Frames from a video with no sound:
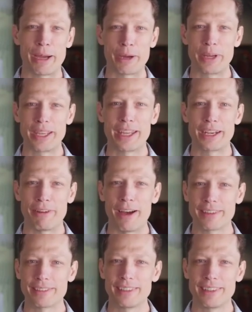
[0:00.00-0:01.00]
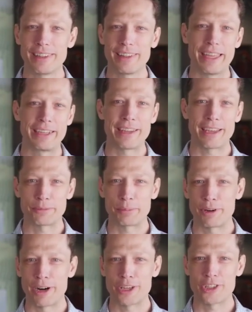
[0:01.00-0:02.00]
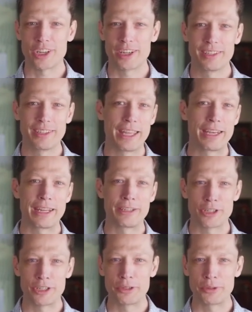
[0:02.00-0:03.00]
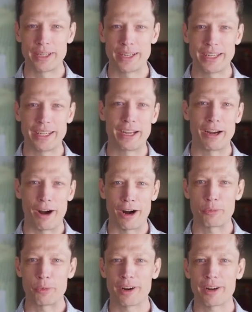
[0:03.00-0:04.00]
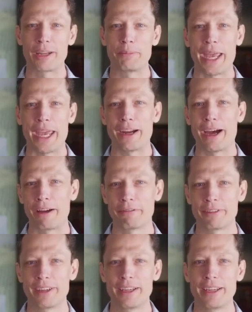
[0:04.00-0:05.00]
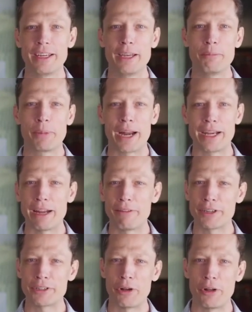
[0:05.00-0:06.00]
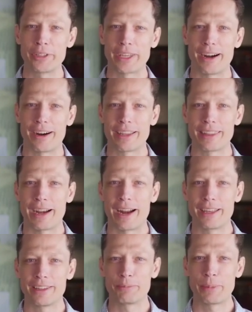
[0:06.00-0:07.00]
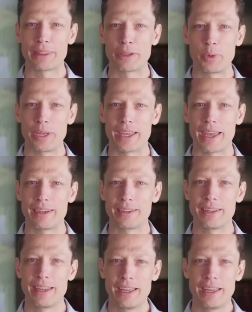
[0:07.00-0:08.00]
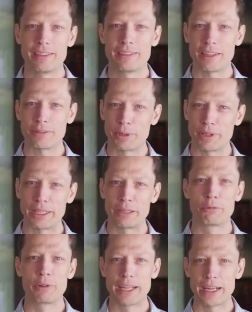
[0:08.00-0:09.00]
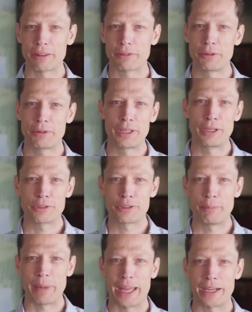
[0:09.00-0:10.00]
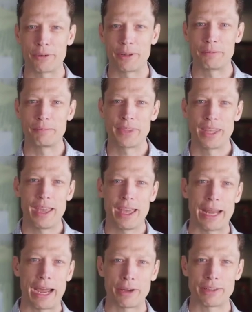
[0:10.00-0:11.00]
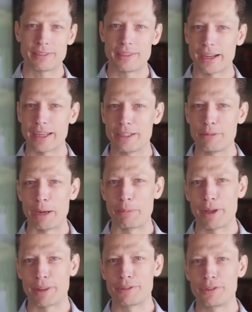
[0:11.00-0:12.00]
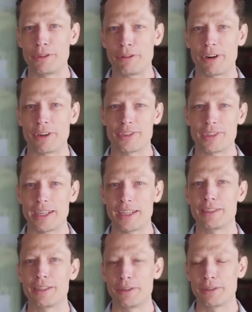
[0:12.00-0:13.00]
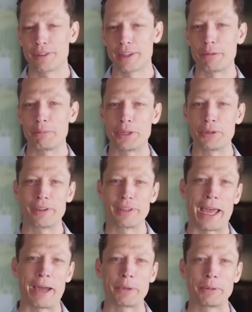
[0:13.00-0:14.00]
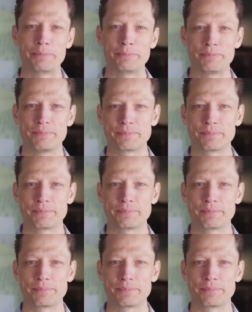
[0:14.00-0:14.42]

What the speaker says: So my weekend of hustle and desperation and ingenuity and hard work had paid off. But I never told Gary that I had spent the weekend desperately reading through the user manual and how I snuck into my brother's university to use the computer lab.